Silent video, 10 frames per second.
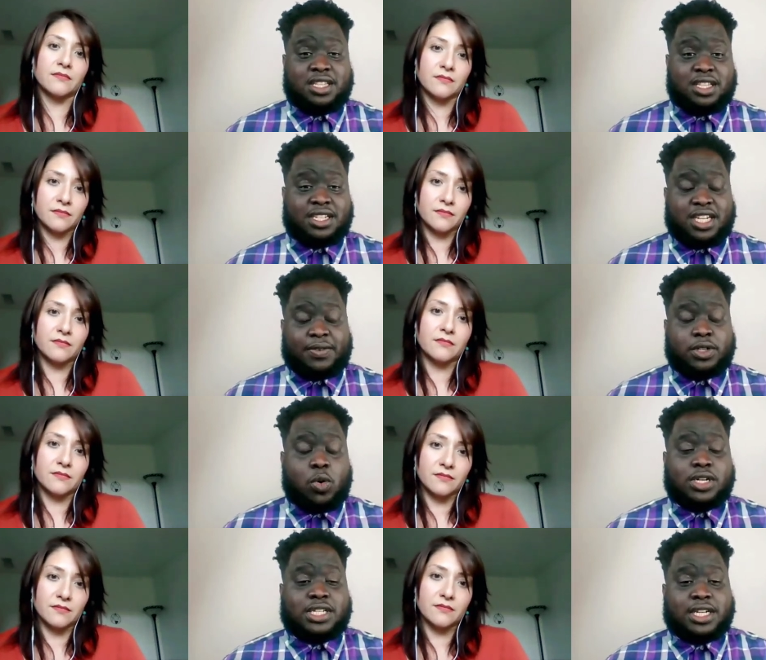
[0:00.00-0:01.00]
Speaker 1: in the, Denver,
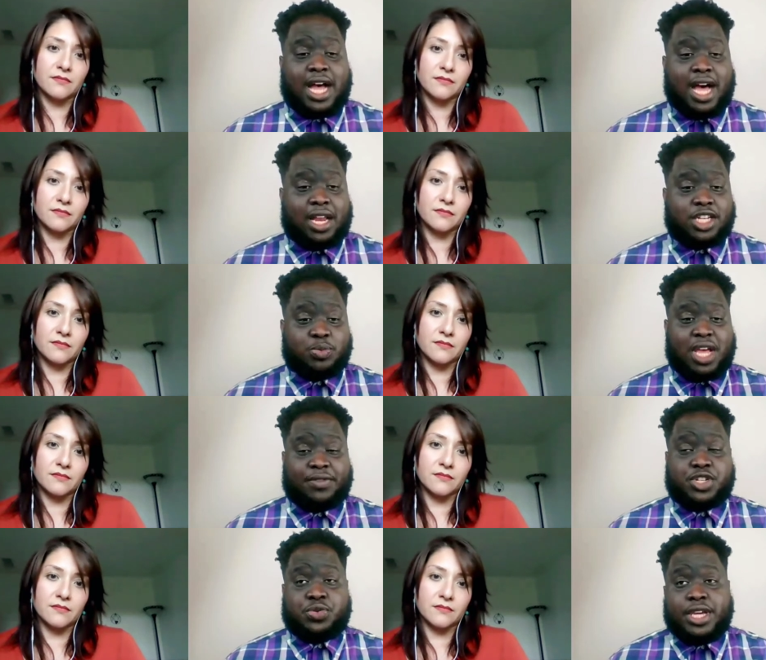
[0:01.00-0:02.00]
going to college. We
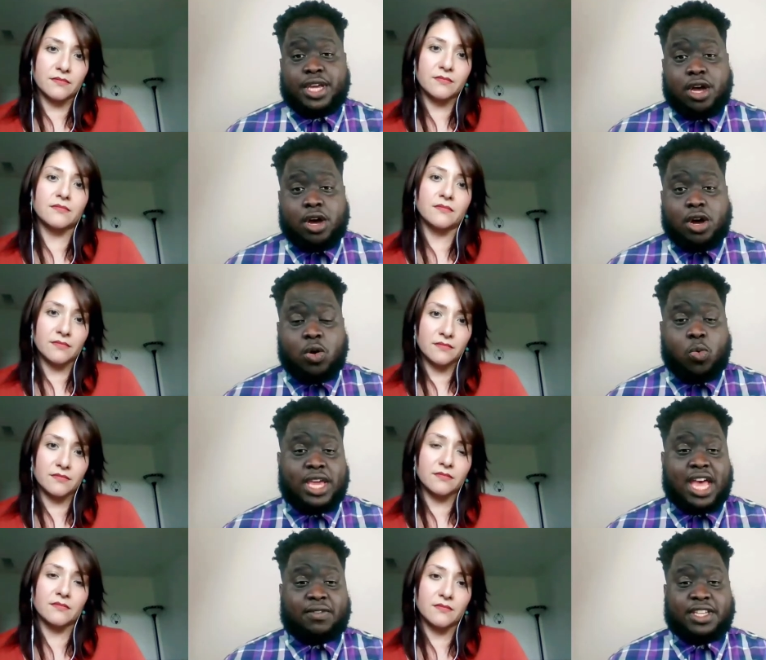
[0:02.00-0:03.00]
have Trio,
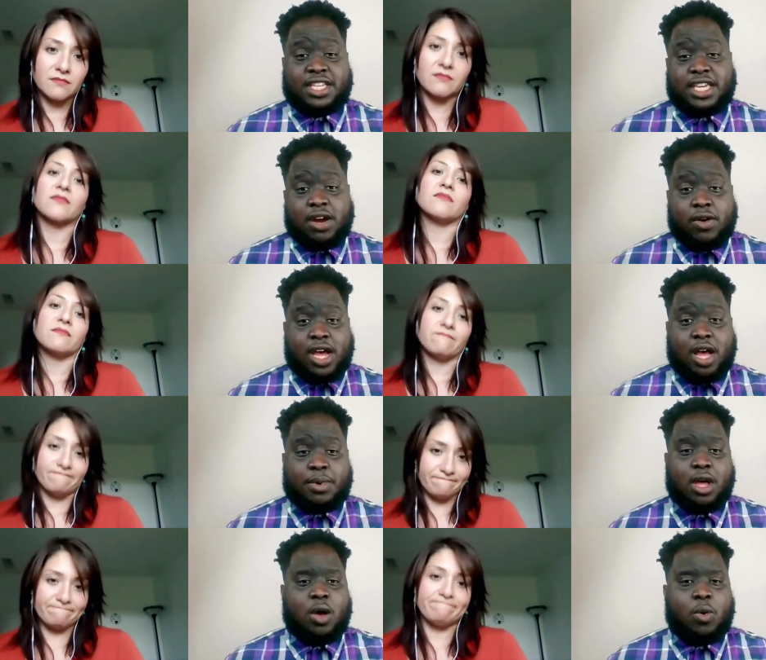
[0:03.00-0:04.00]
we have Gear
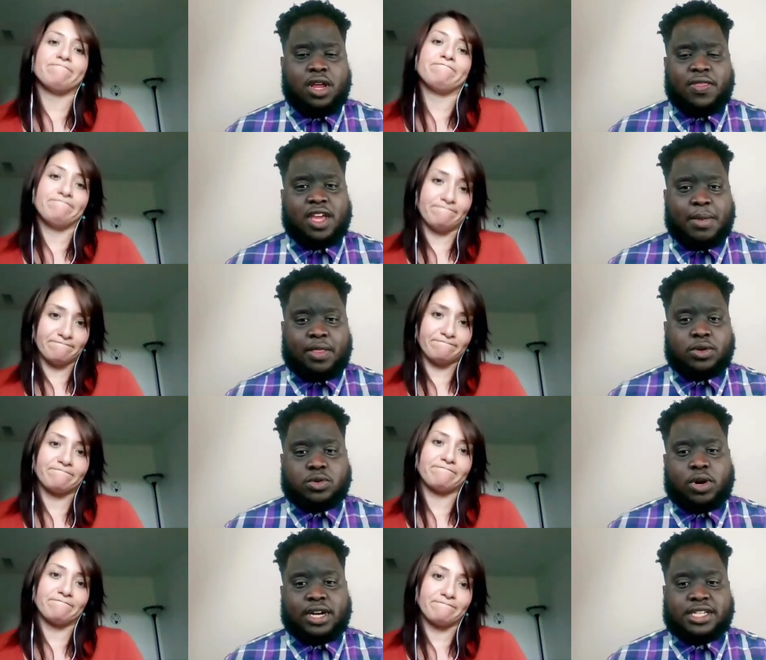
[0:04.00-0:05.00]
Up. What do you think about
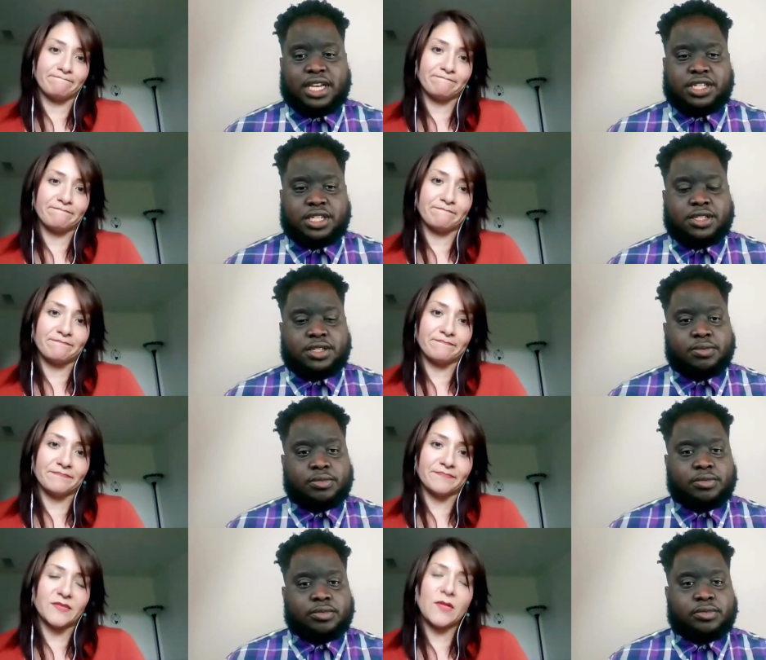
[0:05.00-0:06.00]
those organizations?
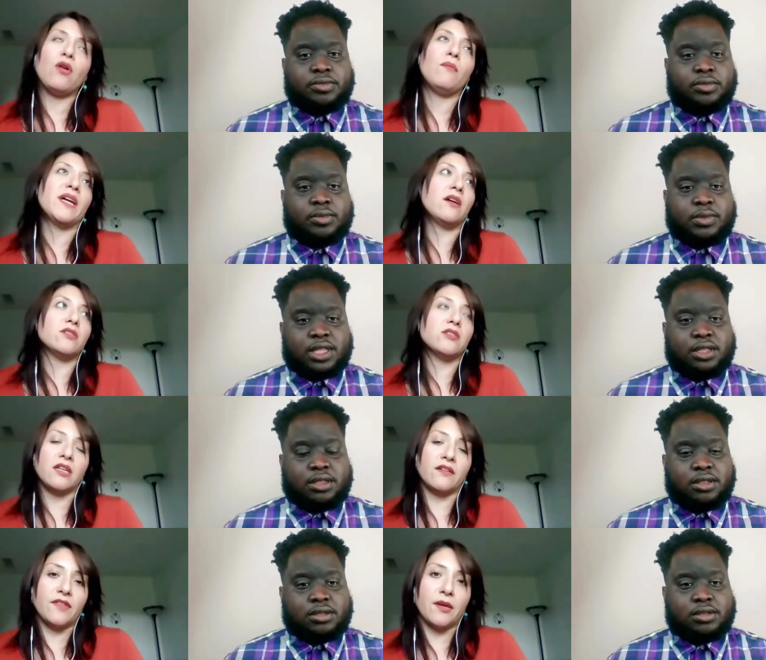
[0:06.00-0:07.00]
Speaker 2: Oh my gosh, I
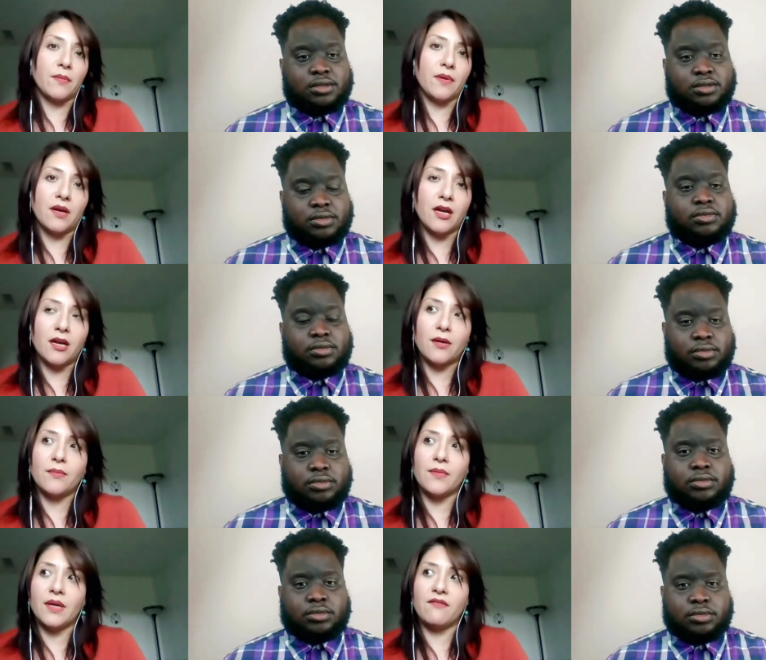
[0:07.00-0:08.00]
love them.
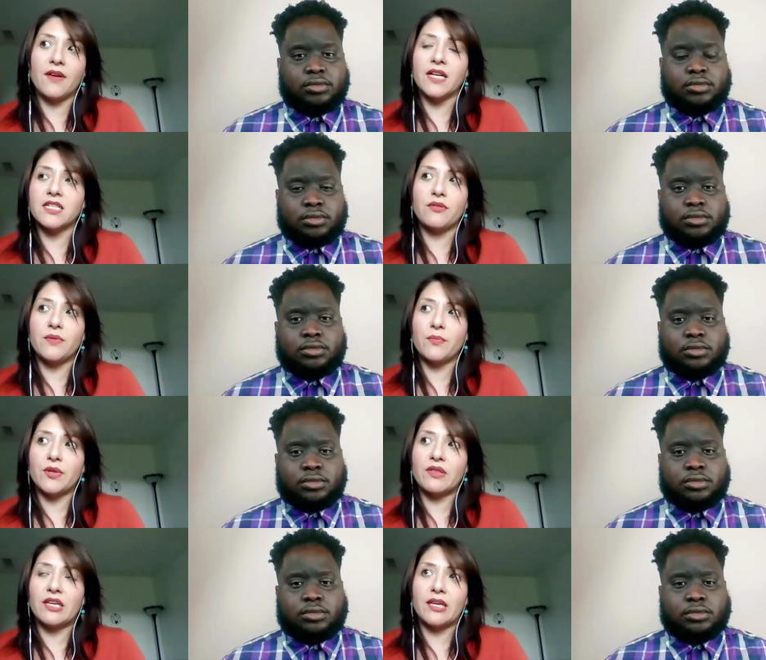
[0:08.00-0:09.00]
Um, in fact, I remember
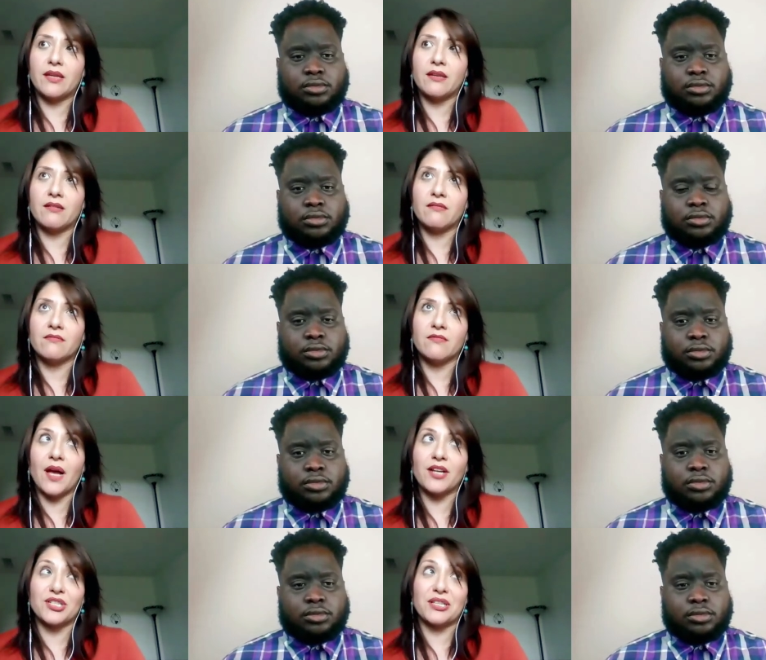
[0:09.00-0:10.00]
thinking, well,
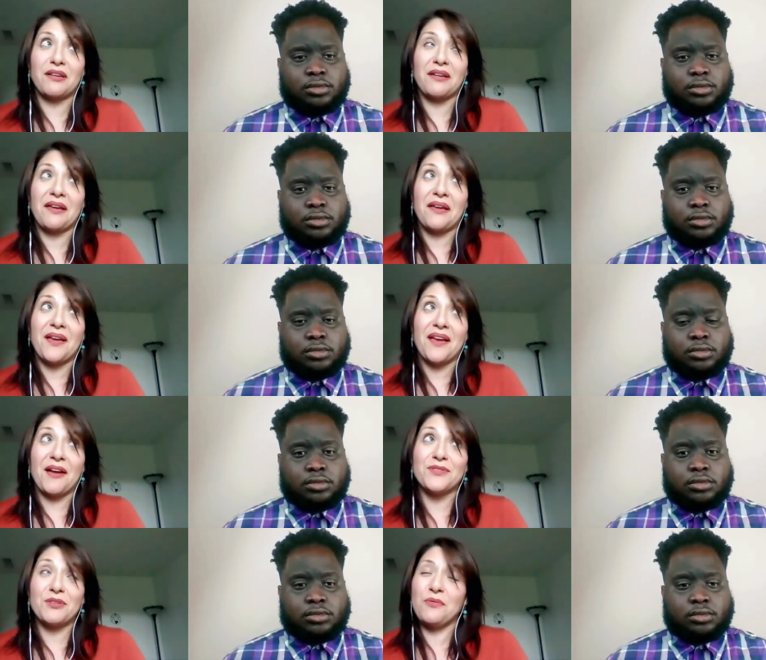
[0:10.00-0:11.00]
actually, I
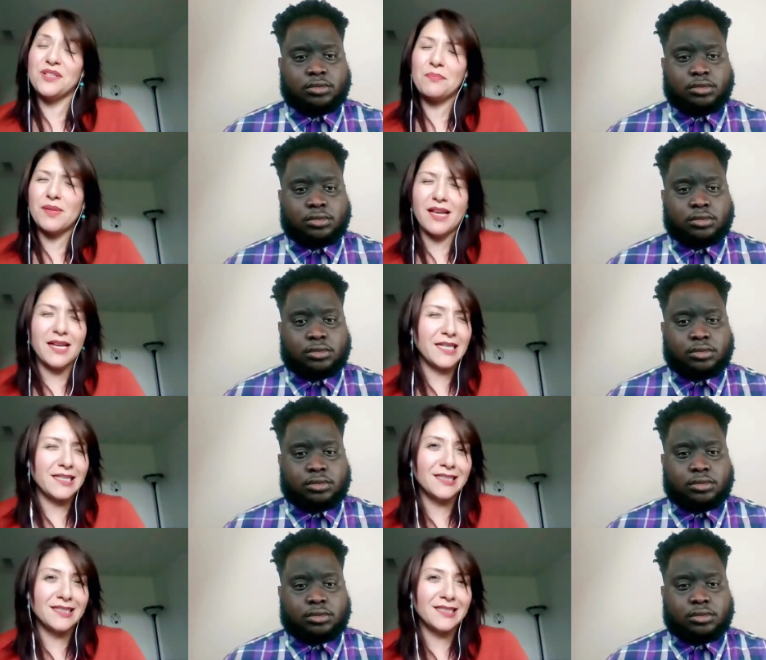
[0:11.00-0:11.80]
was always applying